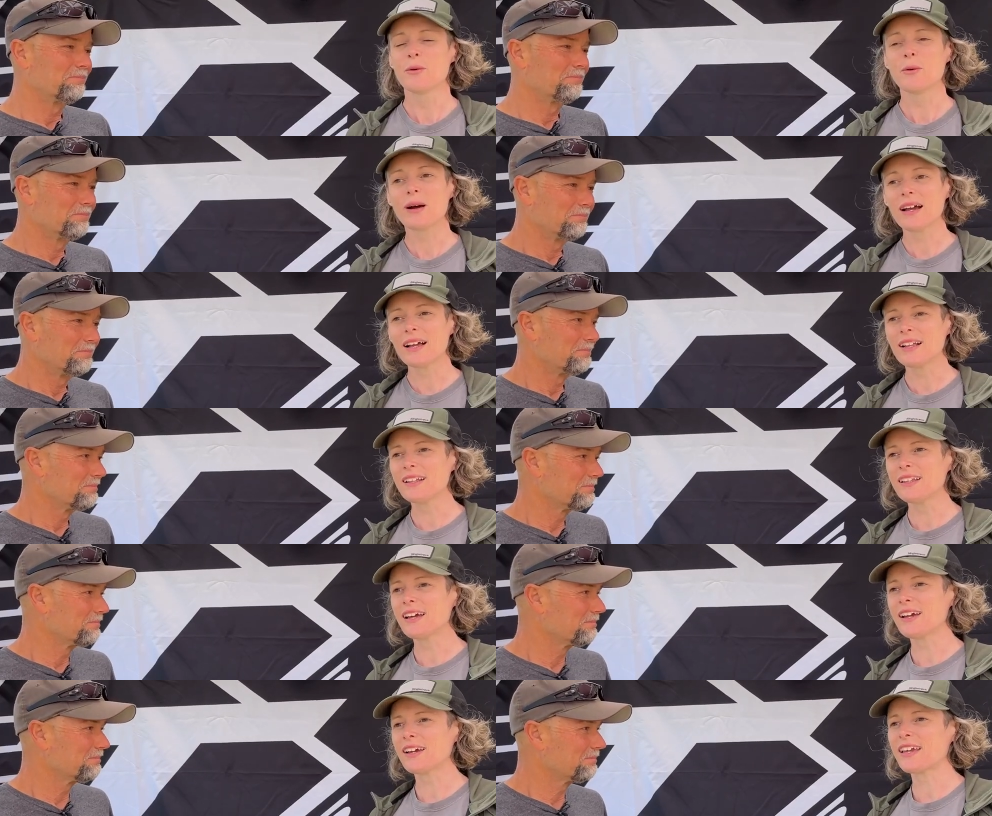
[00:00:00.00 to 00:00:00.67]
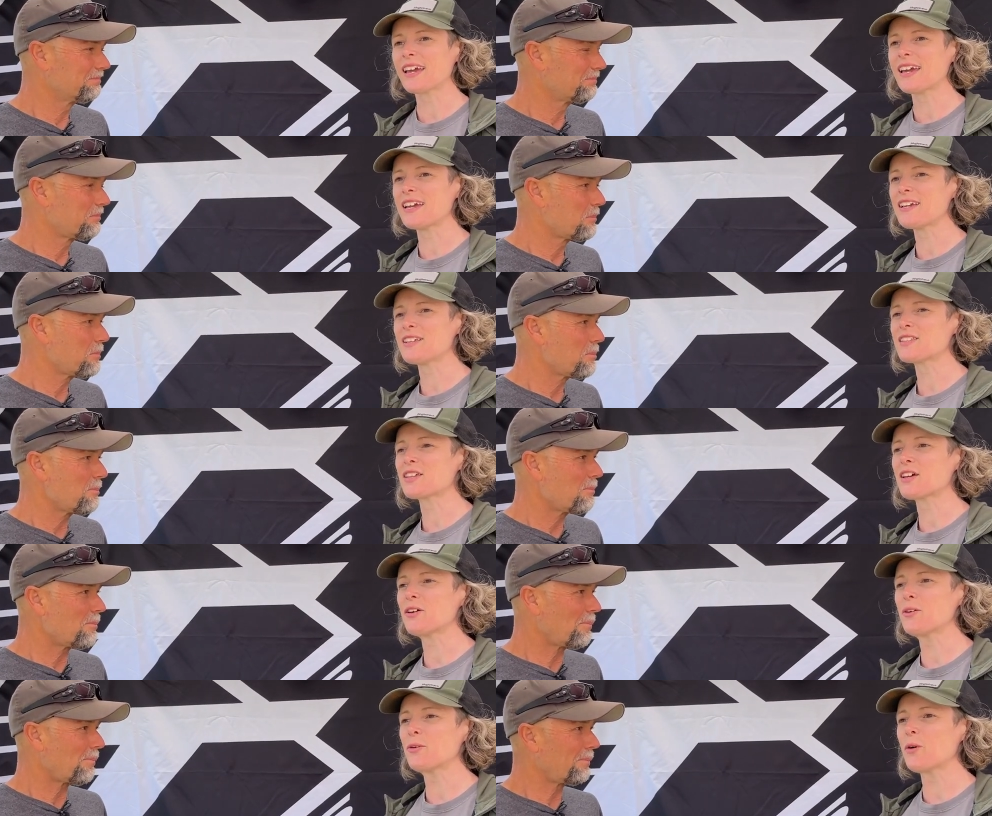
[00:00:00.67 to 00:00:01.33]
Speaker 1: Well,
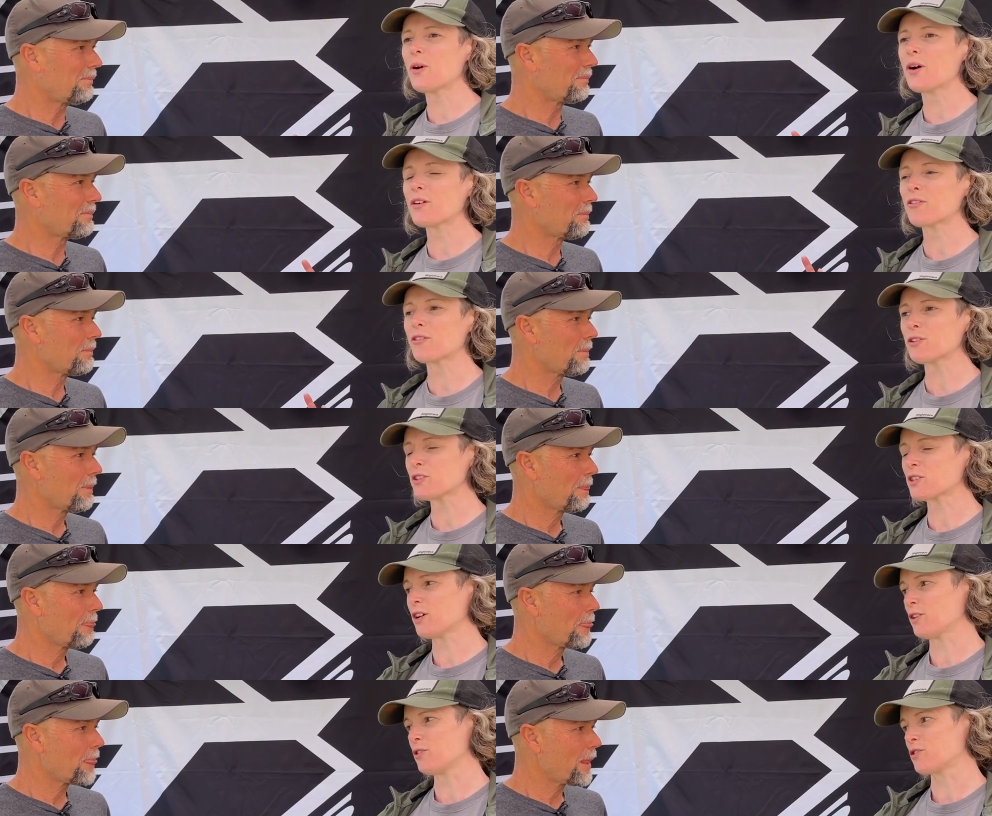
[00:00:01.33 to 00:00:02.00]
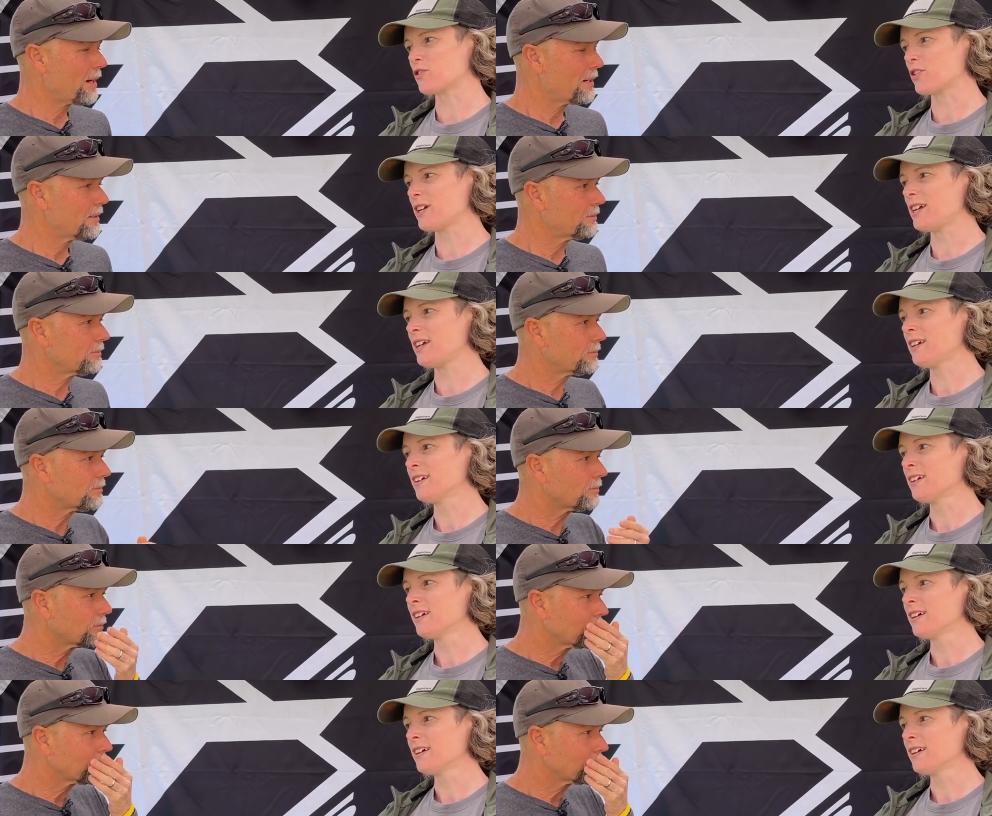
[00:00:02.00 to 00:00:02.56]
okay, so cross country